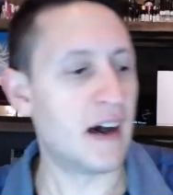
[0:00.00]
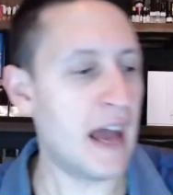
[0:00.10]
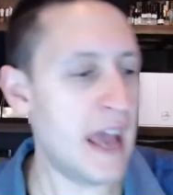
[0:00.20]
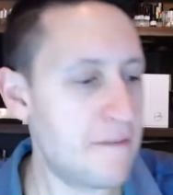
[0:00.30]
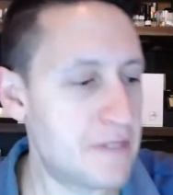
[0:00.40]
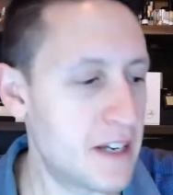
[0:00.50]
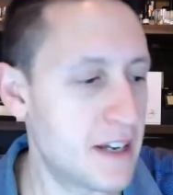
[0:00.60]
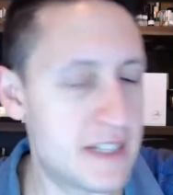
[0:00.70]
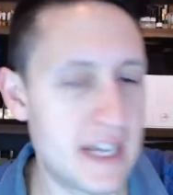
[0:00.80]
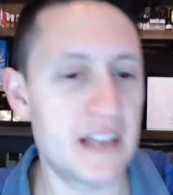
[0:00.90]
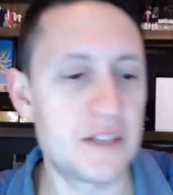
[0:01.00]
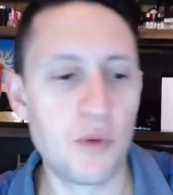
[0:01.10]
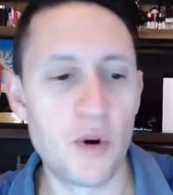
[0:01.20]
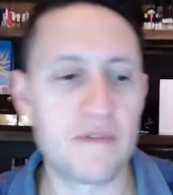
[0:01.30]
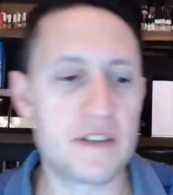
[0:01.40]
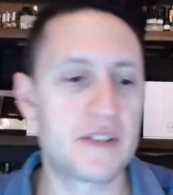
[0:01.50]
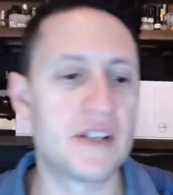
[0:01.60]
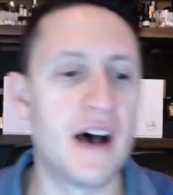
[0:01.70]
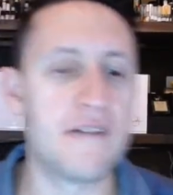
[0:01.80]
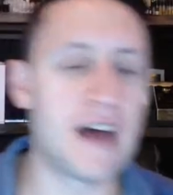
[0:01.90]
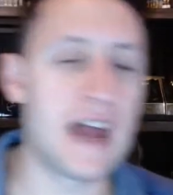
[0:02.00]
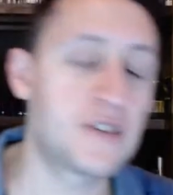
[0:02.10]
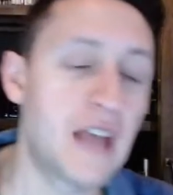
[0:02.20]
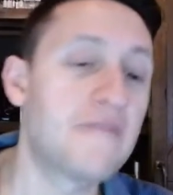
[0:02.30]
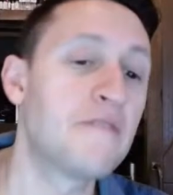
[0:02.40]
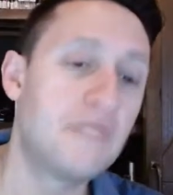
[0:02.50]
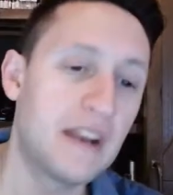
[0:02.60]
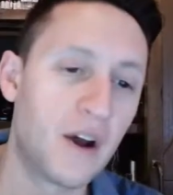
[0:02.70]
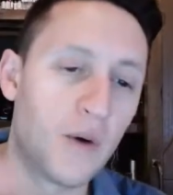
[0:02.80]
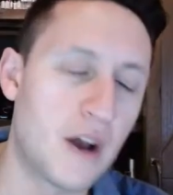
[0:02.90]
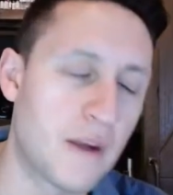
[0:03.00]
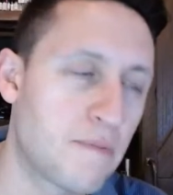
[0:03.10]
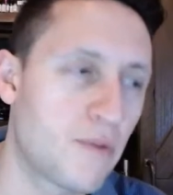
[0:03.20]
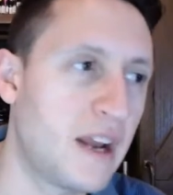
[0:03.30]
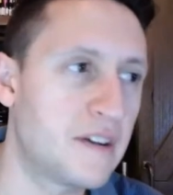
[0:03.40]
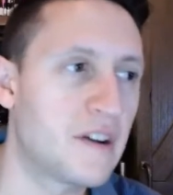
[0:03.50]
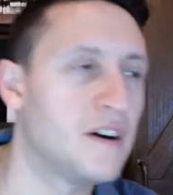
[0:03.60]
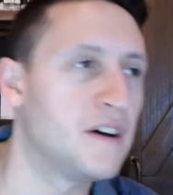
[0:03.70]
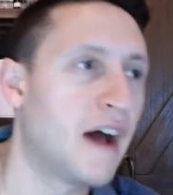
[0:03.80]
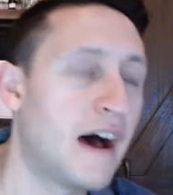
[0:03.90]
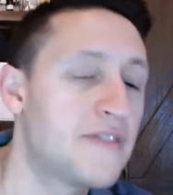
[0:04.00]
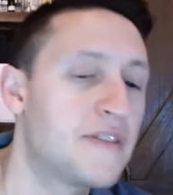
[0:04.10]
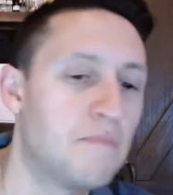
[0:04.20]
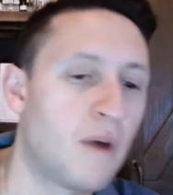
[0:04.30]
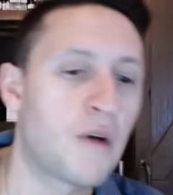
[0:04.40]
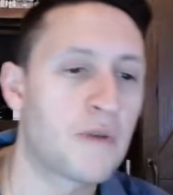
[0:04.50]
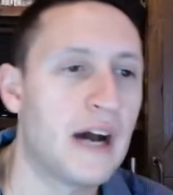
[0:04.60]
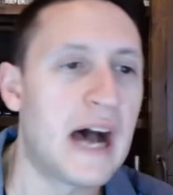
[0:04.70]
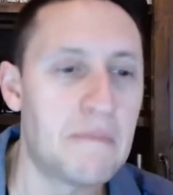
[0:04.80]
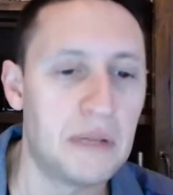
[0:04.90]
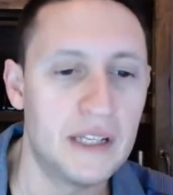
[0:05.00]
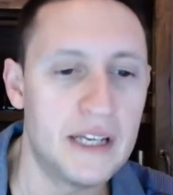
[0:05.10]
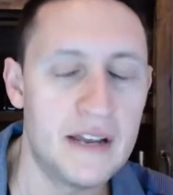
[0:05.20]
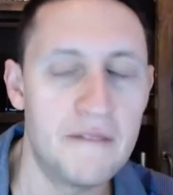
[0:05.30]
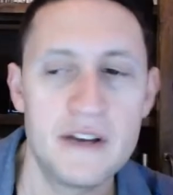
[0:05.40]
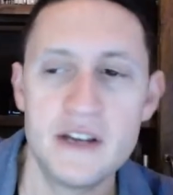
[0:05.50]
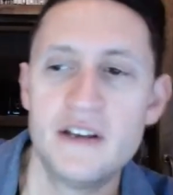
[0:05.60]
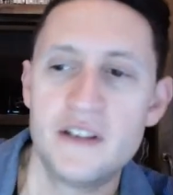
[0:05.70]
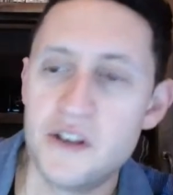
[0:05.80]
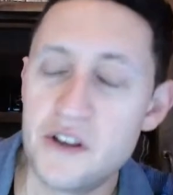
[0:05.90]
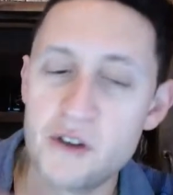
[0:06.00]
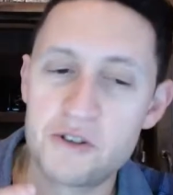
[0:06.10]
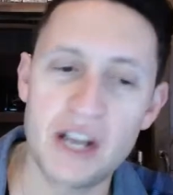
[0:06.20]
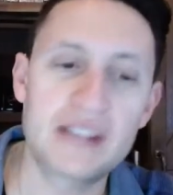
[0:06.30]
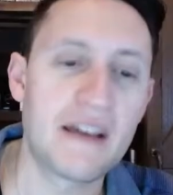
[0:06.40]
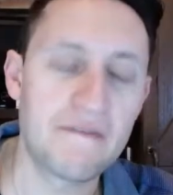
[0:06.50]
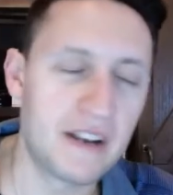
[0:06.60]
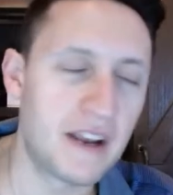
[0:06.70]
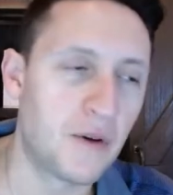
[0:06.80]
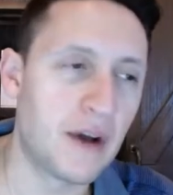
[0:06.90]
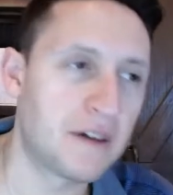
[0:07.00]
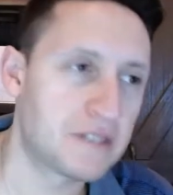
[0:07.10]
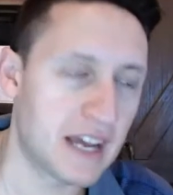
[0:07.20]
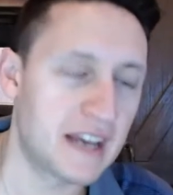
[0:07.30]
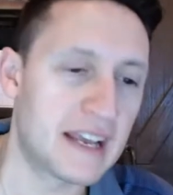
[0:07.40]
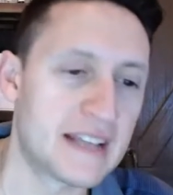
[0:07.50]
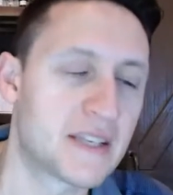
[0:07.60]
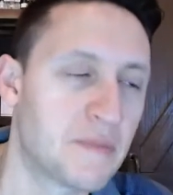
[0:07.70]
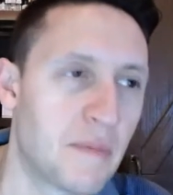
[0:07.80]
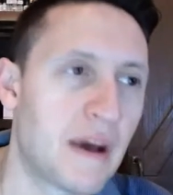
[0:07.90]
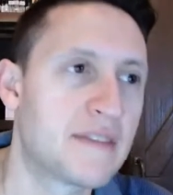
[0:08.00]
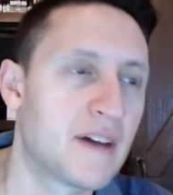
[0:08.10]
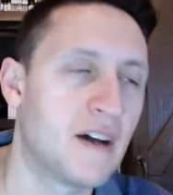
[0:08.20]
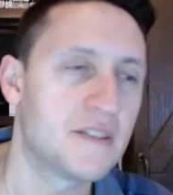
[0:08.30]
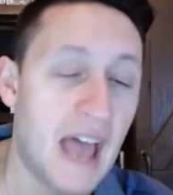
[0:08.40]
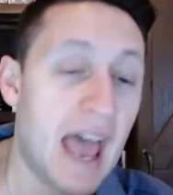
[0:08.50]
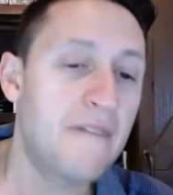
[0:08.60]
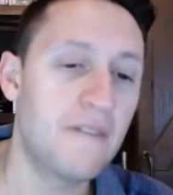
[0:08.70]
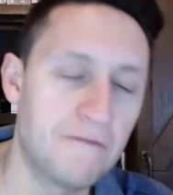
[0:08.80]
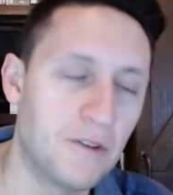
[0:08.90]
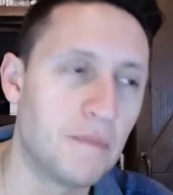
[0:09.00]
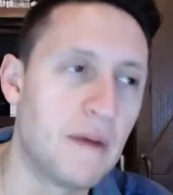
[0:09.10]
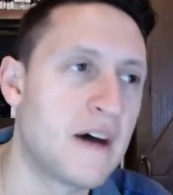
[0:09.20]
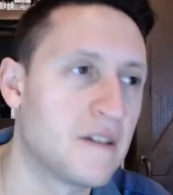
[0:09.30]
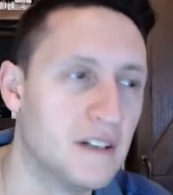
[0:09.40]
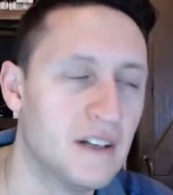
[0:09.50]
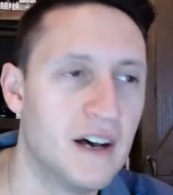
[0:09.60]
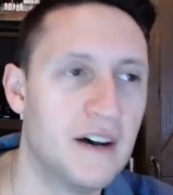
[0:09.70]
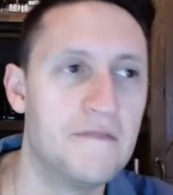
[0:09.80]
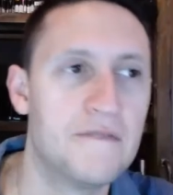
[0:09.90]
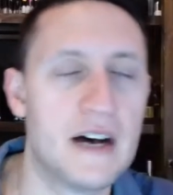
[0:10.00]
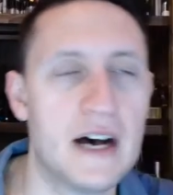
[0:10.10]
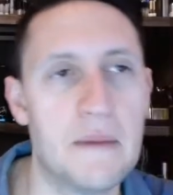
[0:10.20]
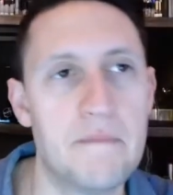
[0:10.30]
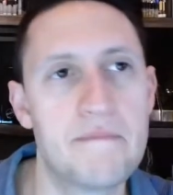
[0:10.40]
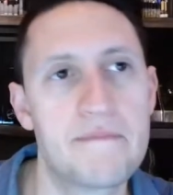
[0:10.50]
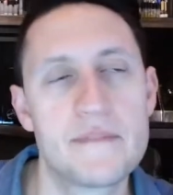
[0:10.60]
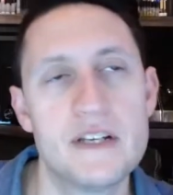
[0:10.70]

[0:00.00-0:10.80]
I have to test more of his stuff. I actually have a video on a print called Anthamara, I believe. You can go check that video out to kind of get some of my thoughts. I have a full bottle of, um,